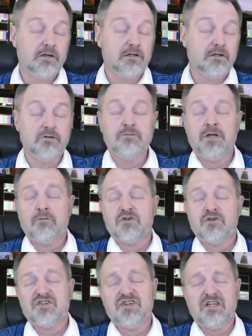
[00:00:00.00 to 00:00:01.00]
that you will
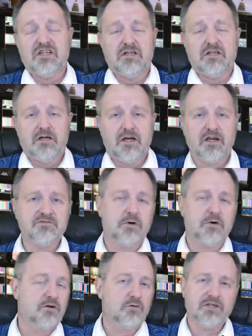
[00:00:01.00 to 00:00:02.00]
never see as
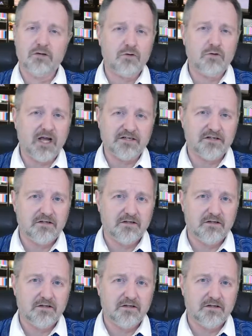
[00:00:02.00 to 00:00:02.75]
part of what they write.